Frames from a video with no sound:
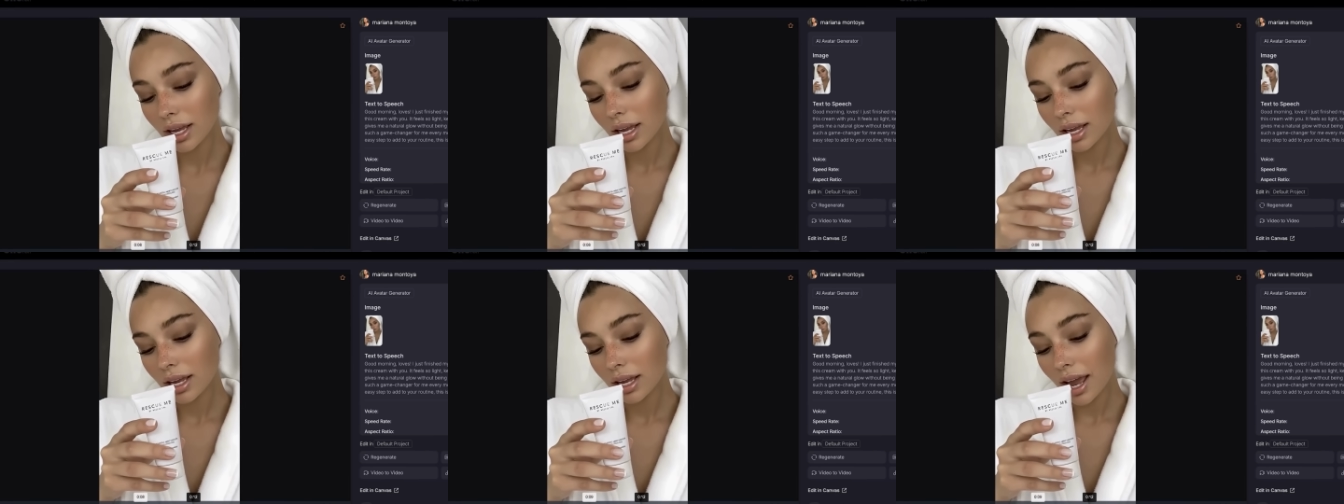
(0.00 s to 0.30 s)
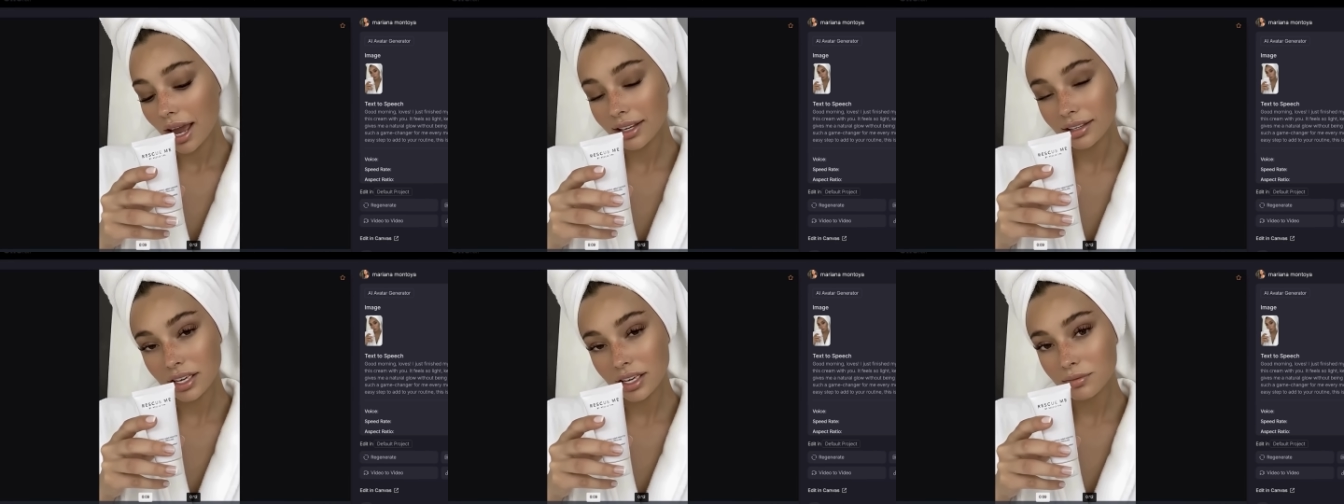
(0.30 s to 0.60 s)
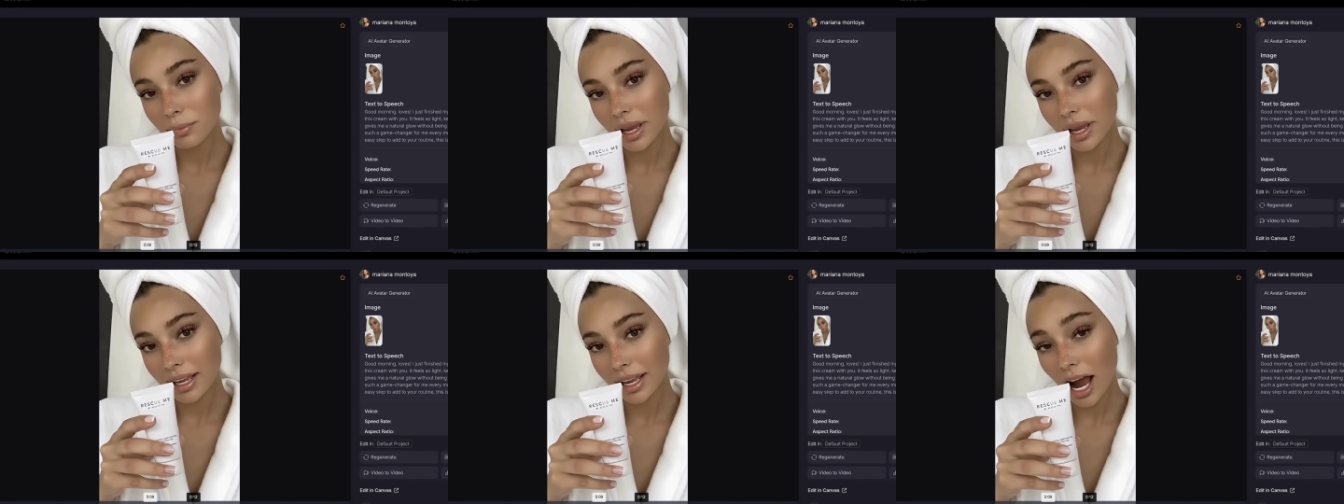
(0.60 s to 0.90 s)
and gives me
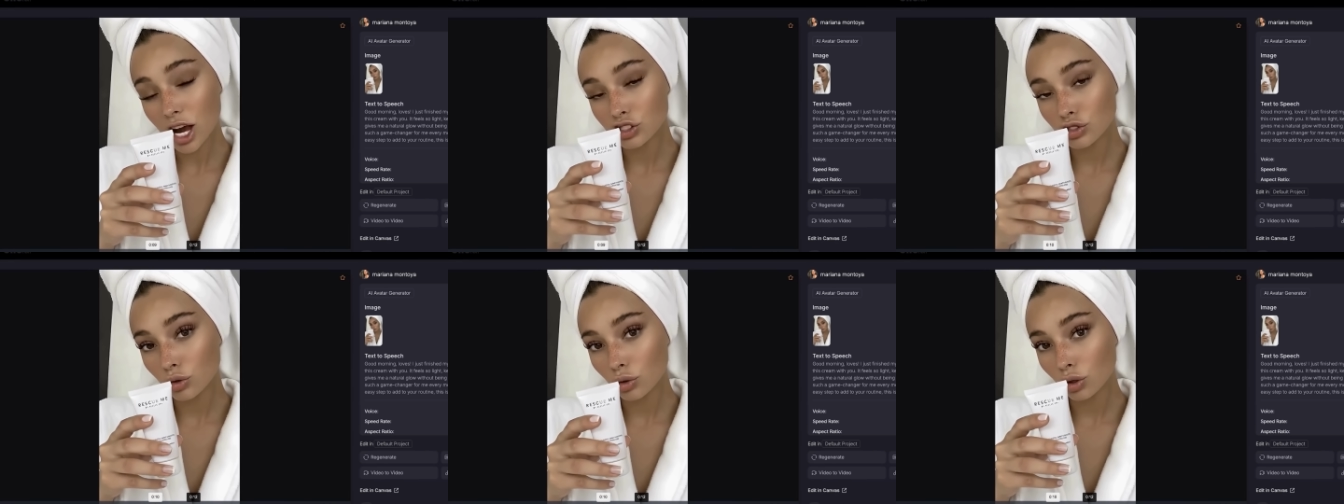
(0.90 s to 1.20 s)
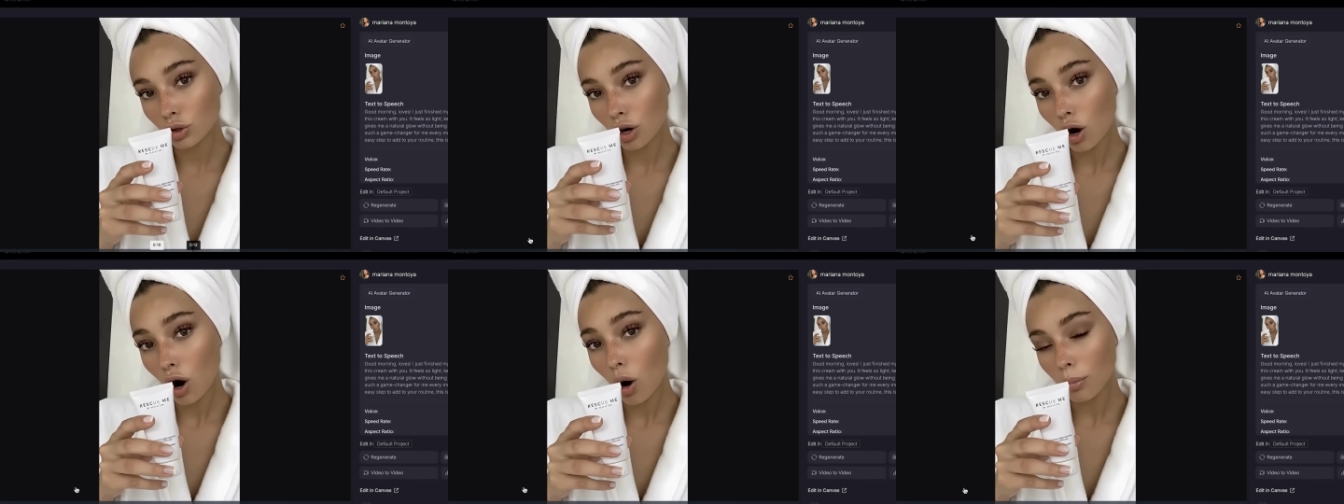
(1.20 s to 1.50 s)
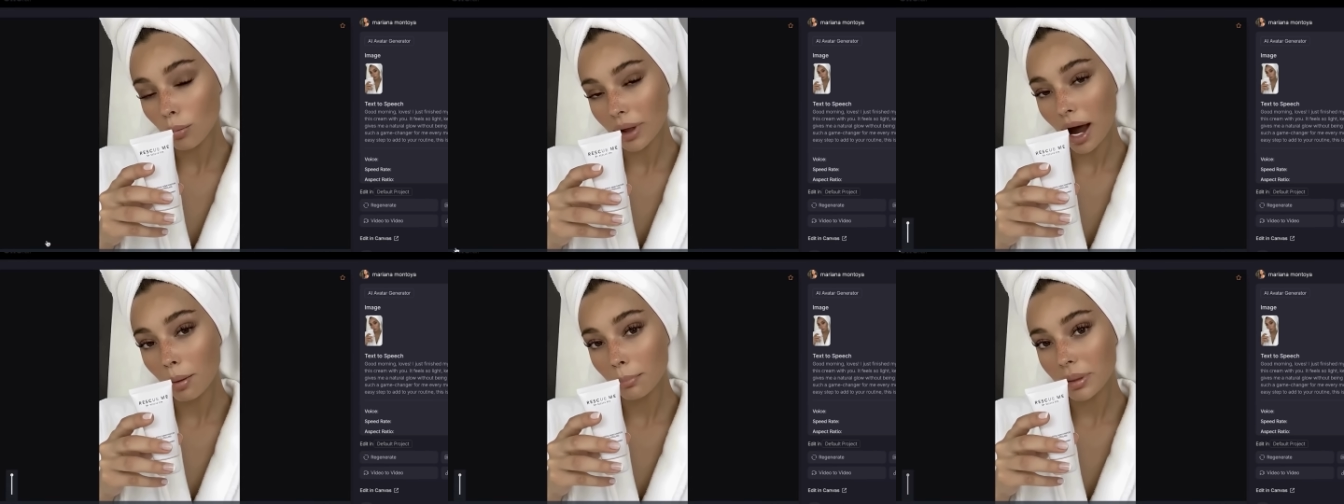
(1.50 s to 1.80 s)
a natural glow
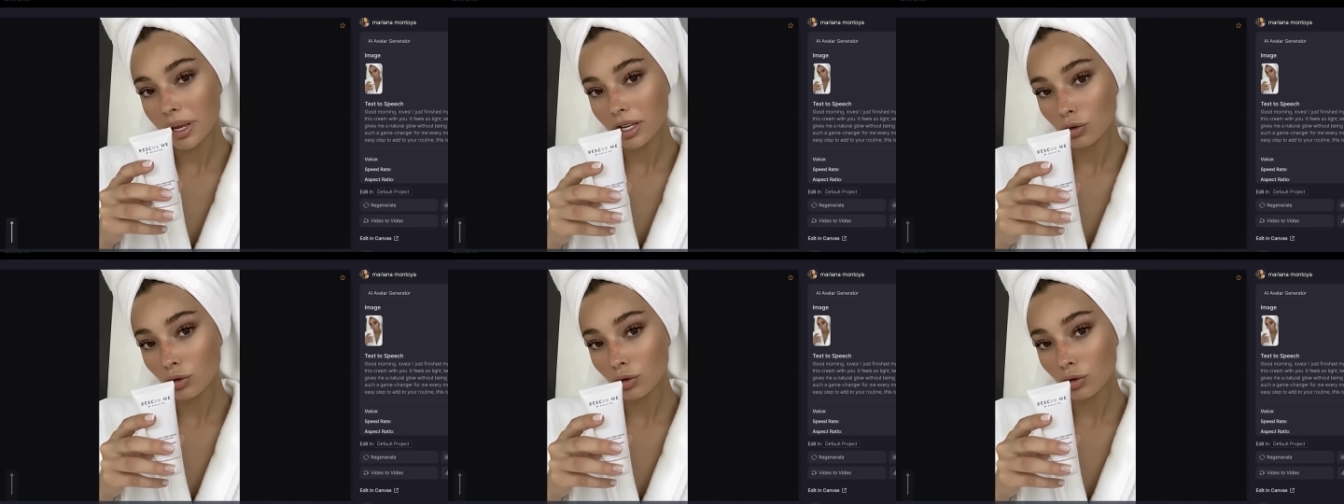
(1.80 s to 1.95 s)
without being